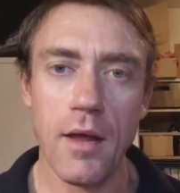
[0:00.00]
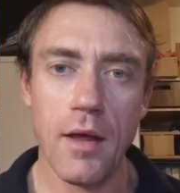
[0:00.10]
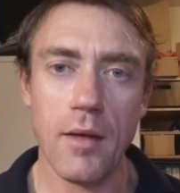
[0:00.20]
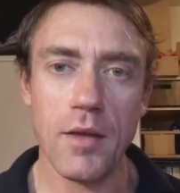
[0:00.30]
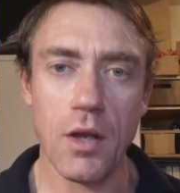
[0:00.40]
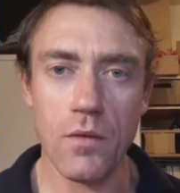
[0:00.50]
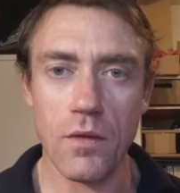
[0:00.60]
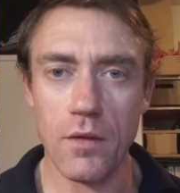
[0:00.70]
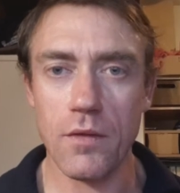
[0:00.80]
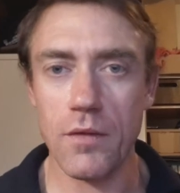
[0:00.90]

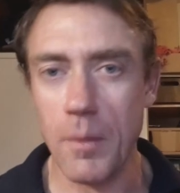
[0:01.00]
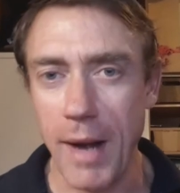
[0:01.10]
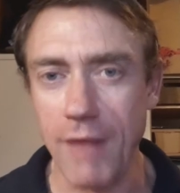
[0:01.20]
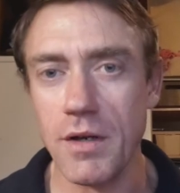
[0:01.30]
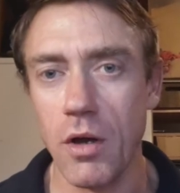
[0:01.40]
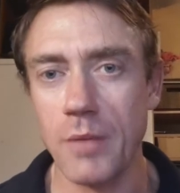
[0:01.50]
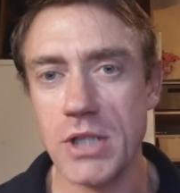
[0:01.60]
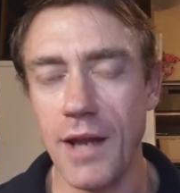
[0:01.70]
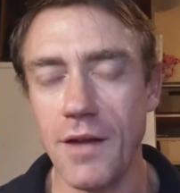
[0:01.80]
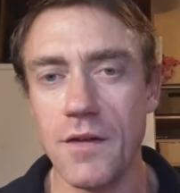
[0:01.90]
the paradigm
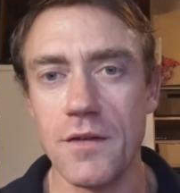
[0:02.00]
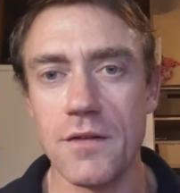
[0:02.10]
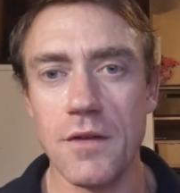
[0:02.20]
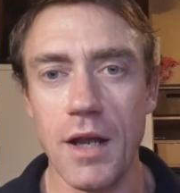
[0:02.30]
changes.